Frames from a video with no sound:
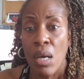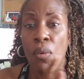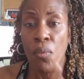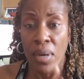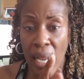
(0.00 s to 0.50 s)

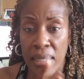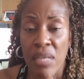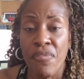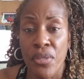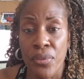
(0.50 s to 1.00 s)
What I
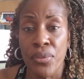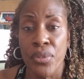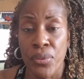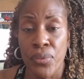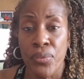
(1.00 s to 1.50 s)
need for you to
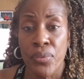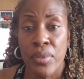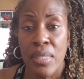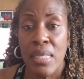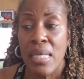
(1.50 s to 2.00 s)
do
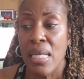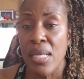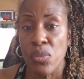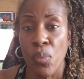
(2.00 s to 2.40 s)
is,